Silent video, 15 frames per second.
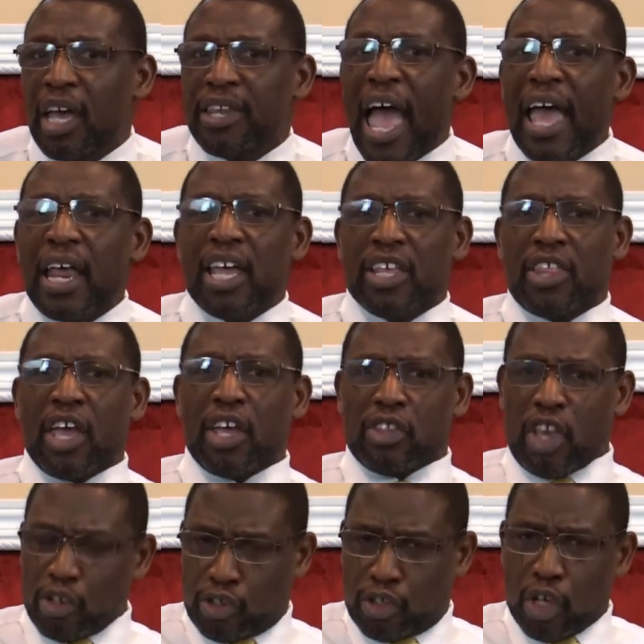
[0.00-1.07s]
That, that
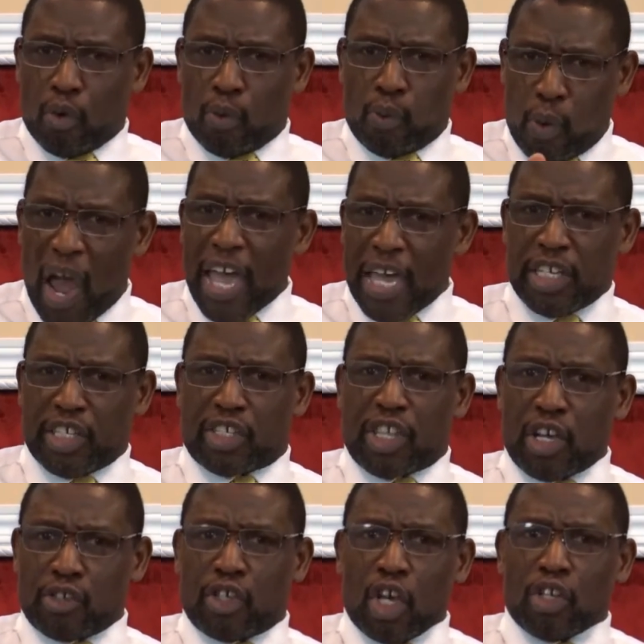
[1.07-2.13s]
there's race,
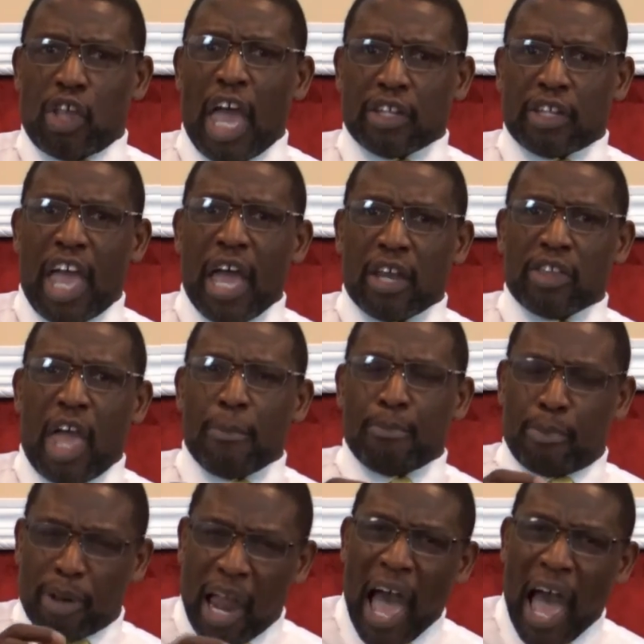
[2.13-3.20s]
there's that that
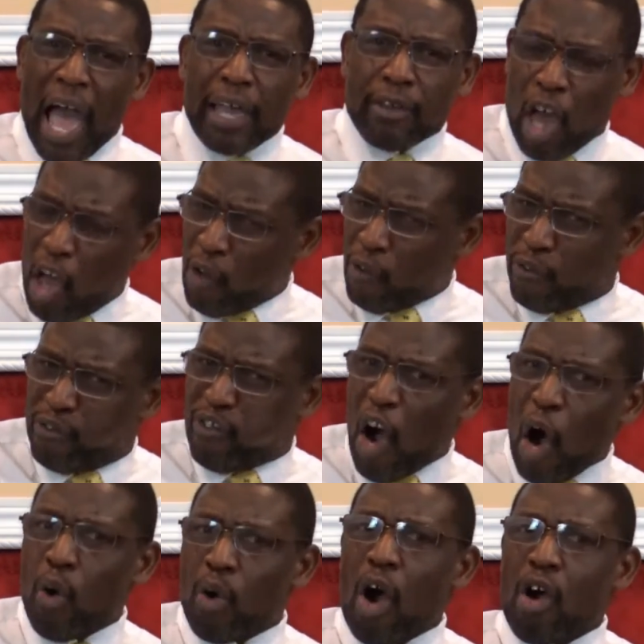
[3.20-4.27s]
that black
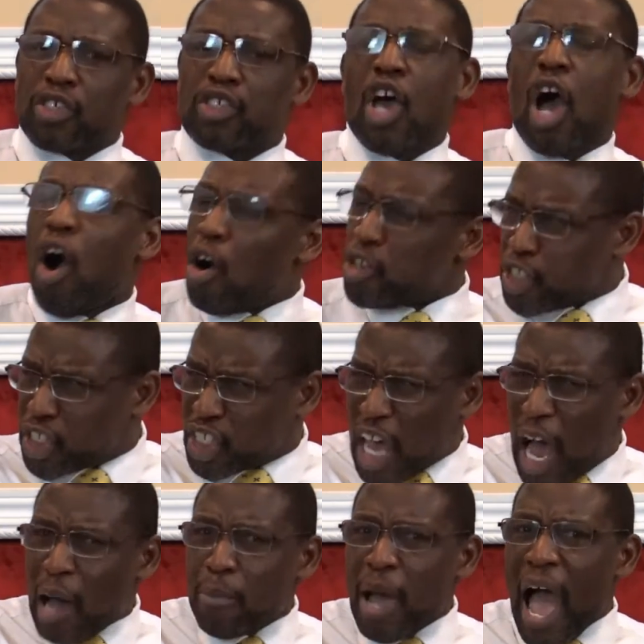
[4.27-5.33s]
folk are, are
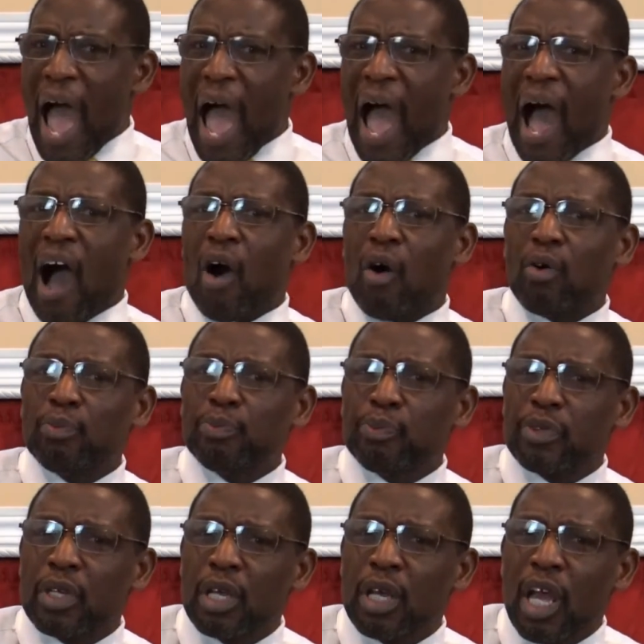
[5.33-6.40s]
somehow
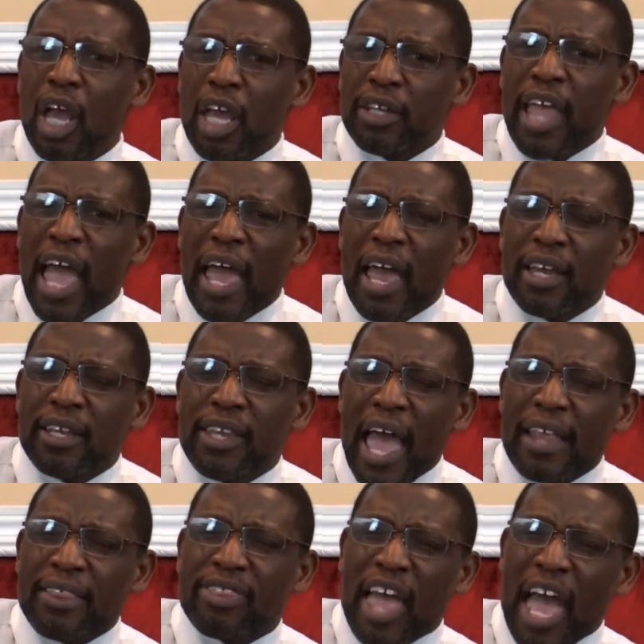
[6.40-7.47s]
that
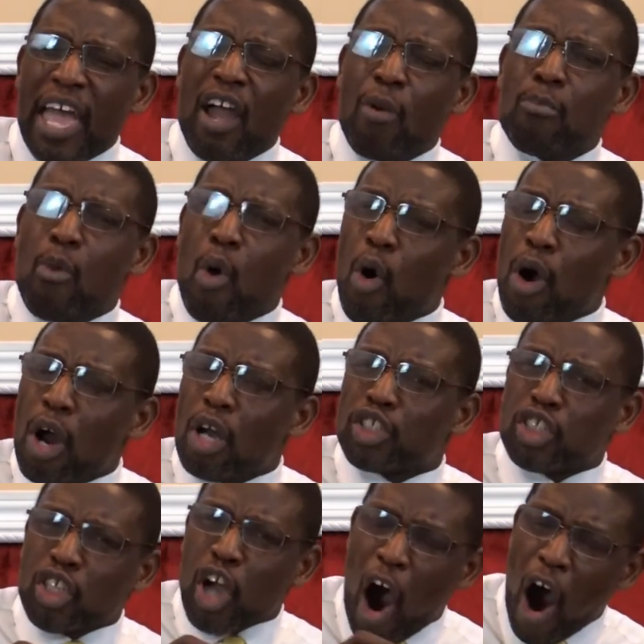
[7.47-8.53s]
that they are more
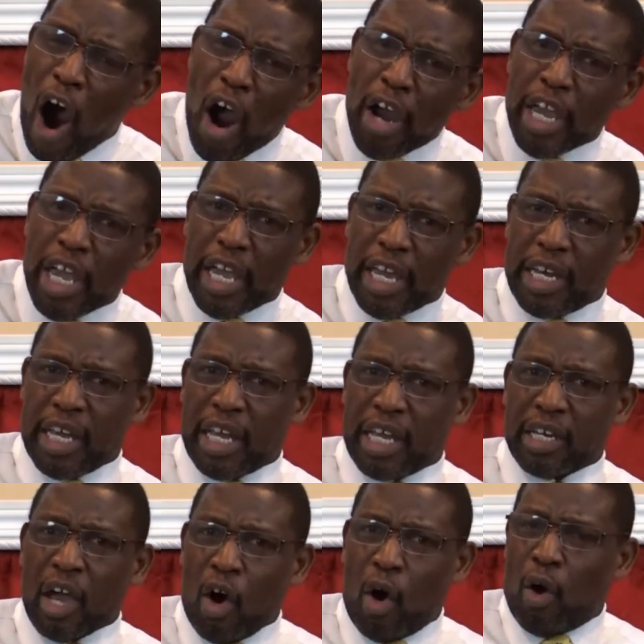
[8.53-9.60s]
targeted
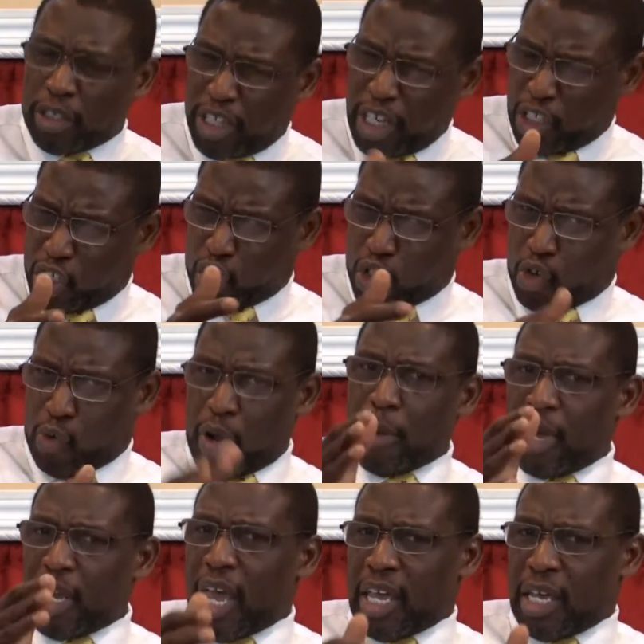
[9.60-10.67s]
or
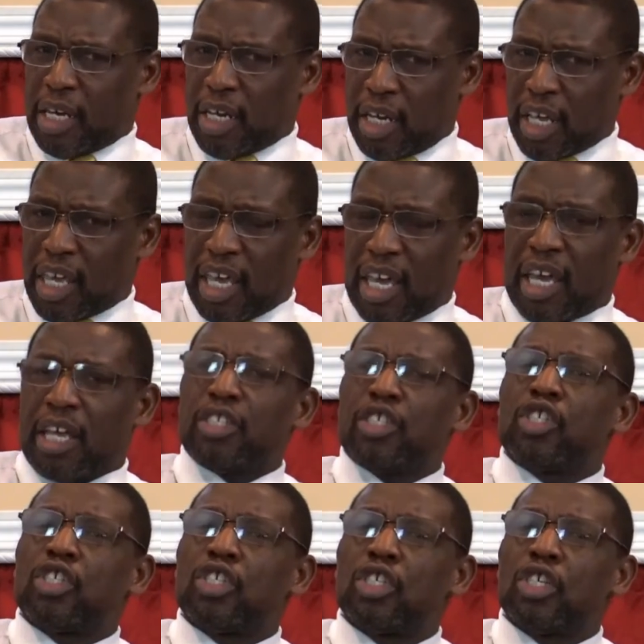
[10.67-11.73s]
discriminated
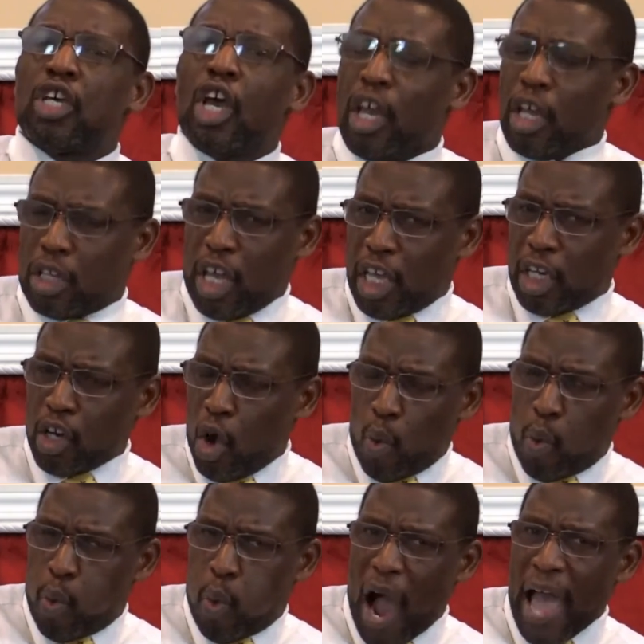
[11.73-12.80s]
against than
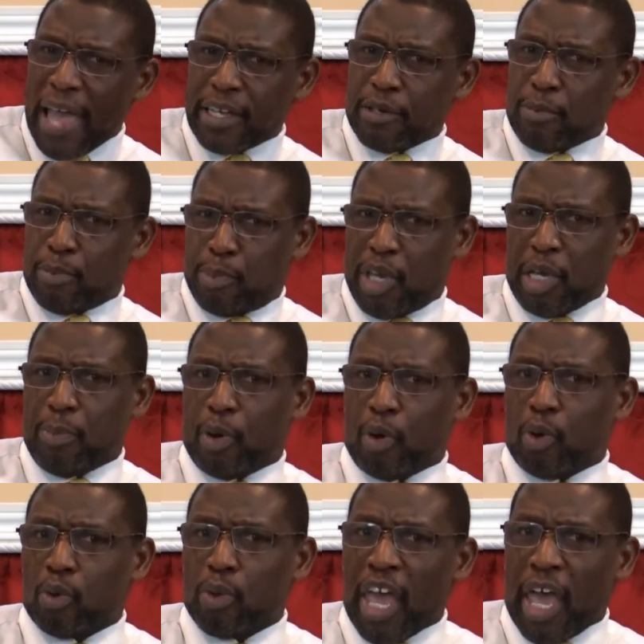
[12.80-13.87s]
white people,
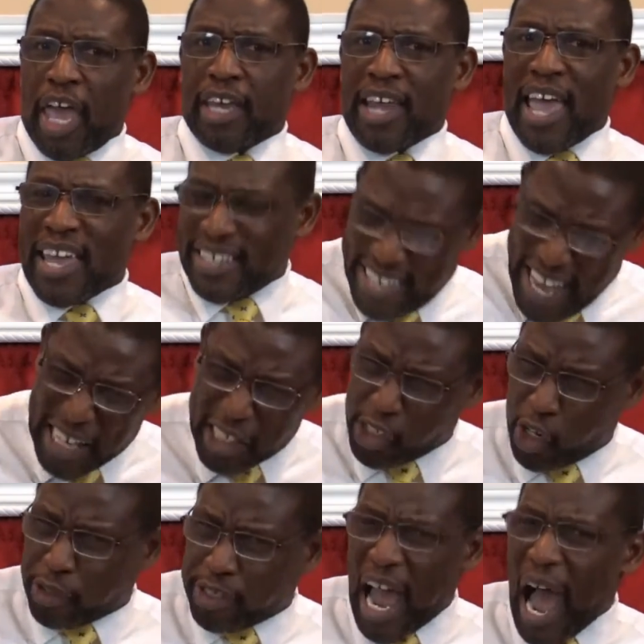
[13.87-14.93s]
and and
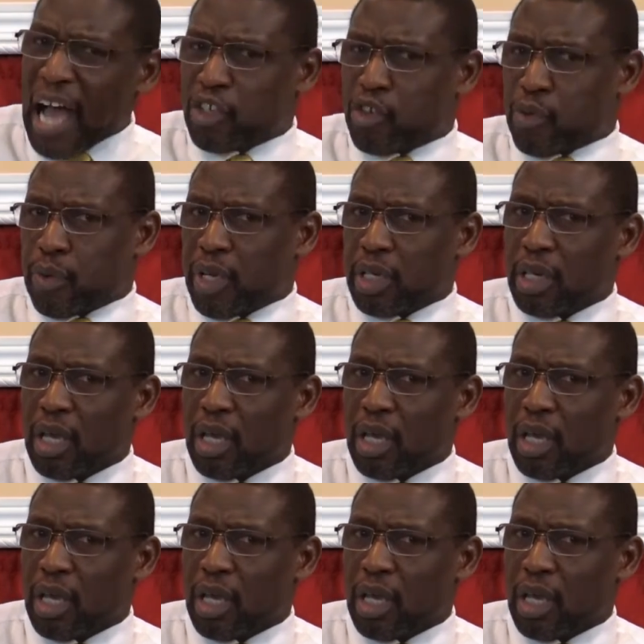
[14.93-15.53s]
that's your doctrine,